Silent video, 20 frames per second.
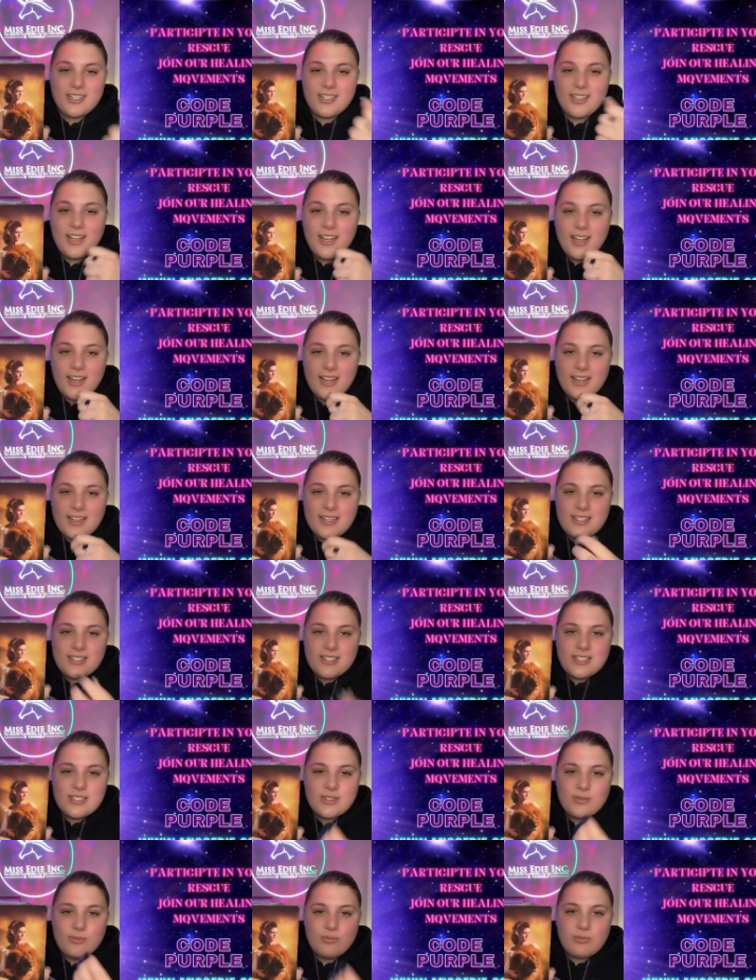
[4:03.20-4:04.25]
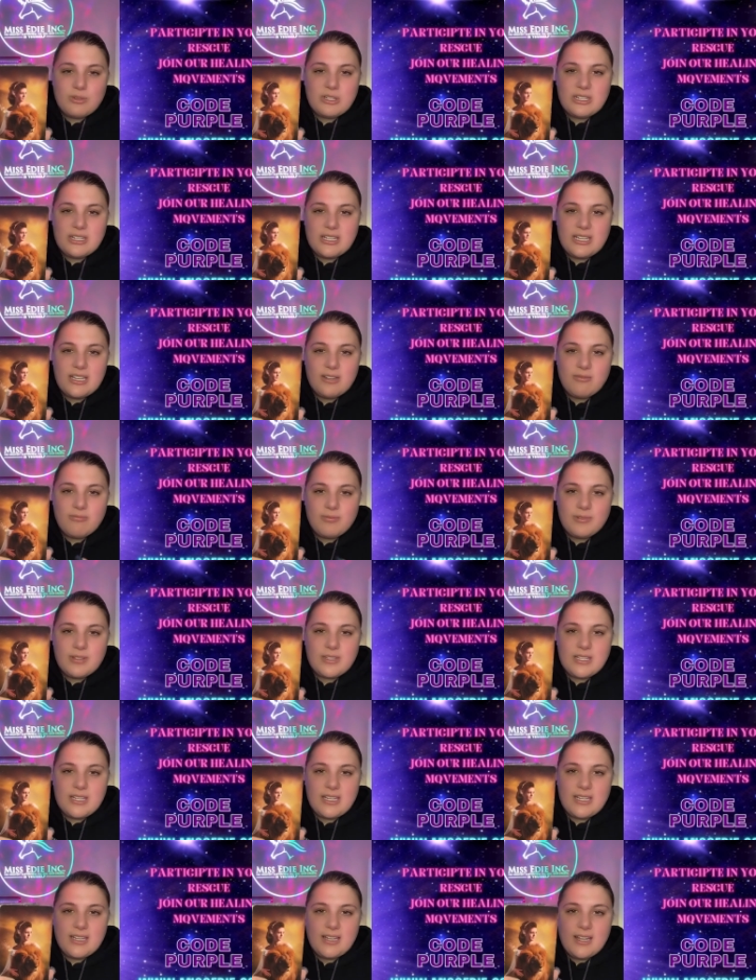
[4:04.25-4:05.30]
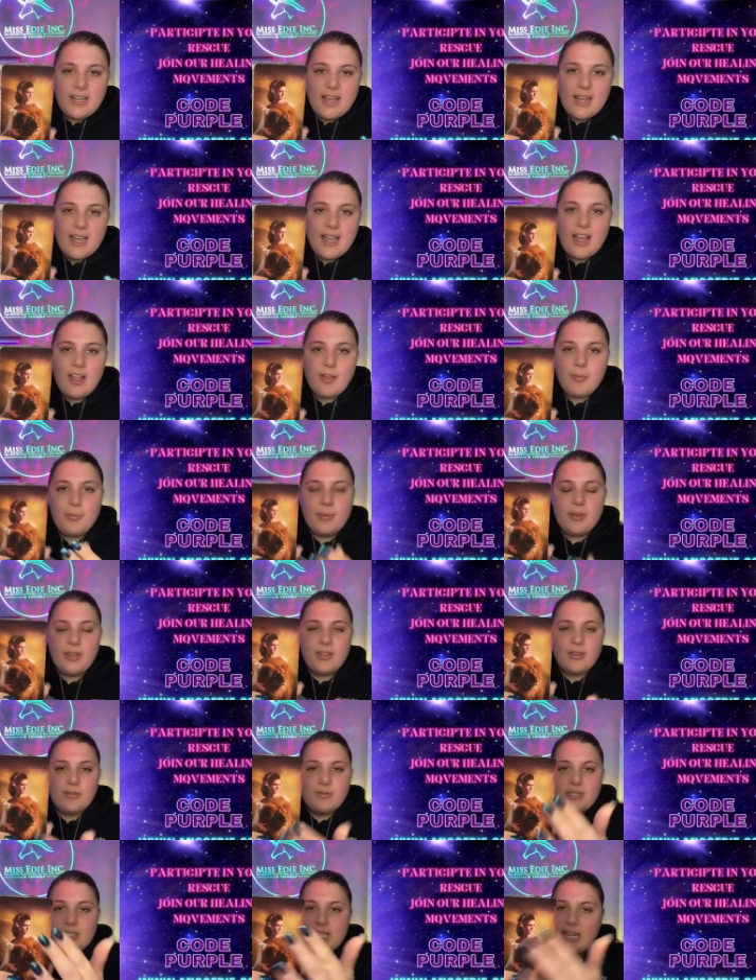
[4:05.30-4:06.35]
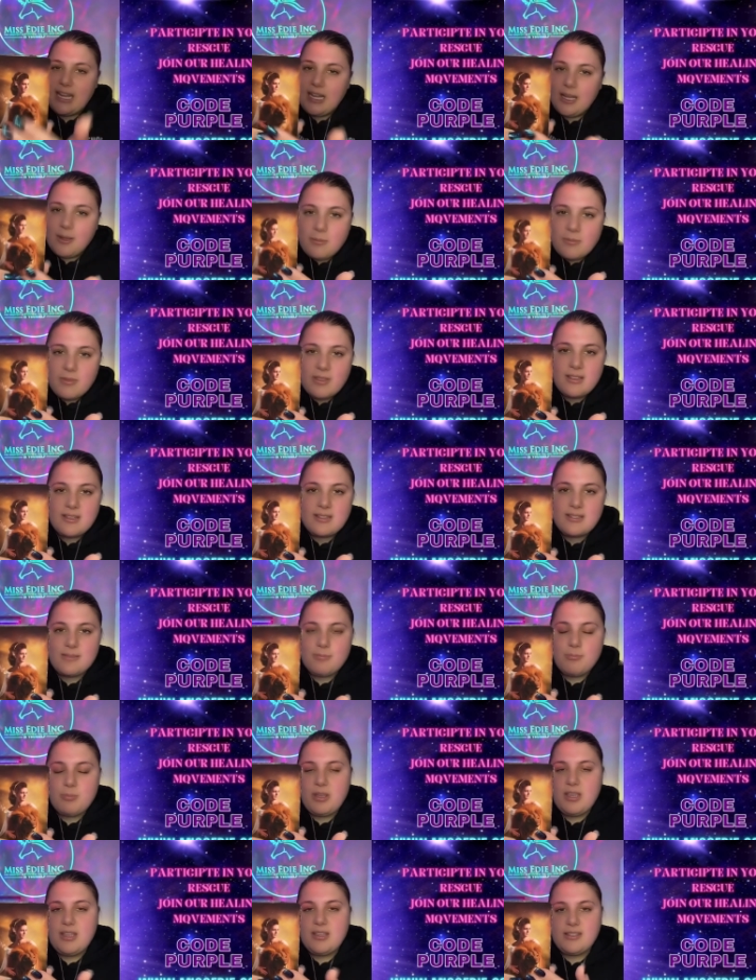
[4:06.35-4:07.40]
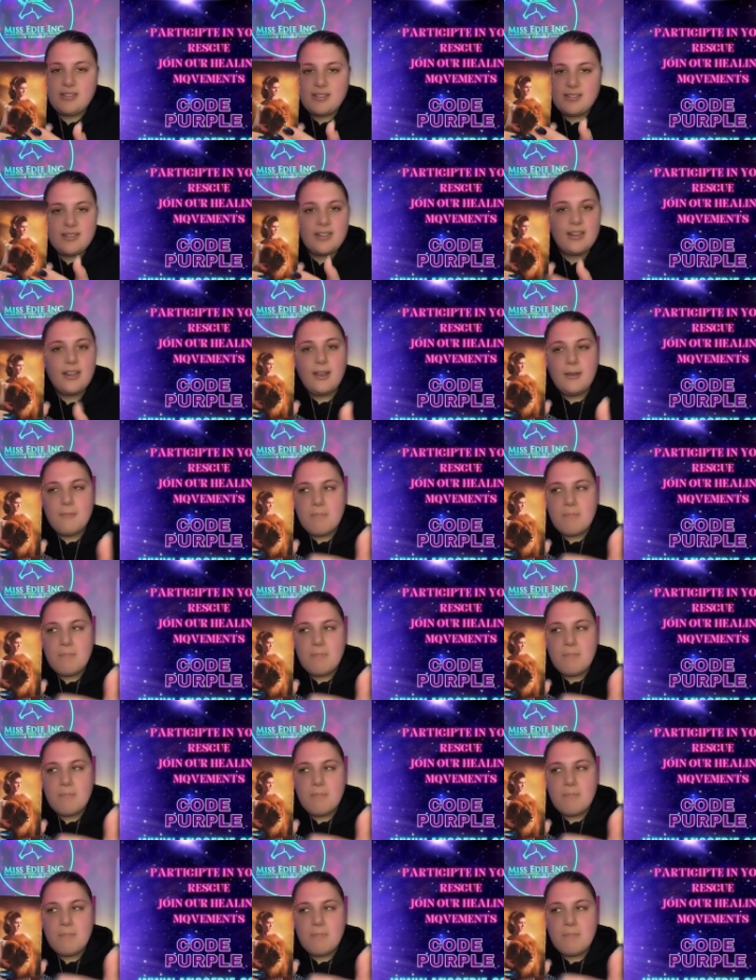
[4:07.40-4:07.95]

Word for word: And it's just really, really helping you tame this beast